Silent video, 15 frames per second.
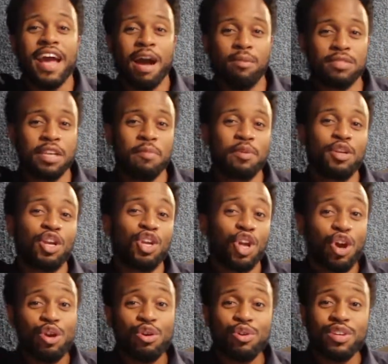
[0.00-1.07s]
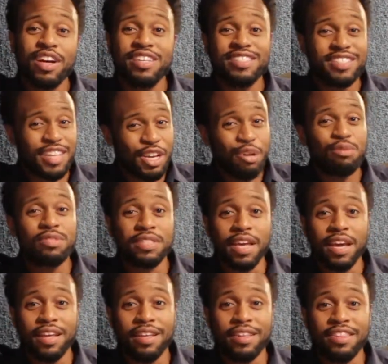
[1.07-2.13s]
I was able to learn a skill
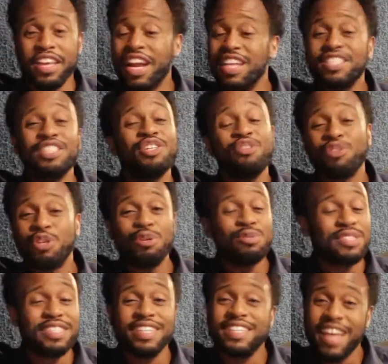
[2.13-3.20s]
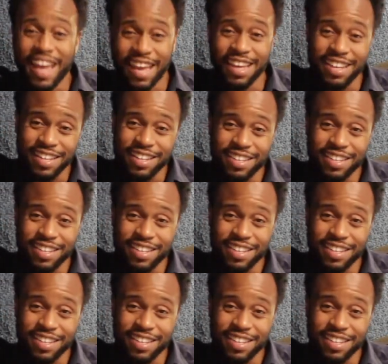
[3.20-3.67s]
set that I still use today.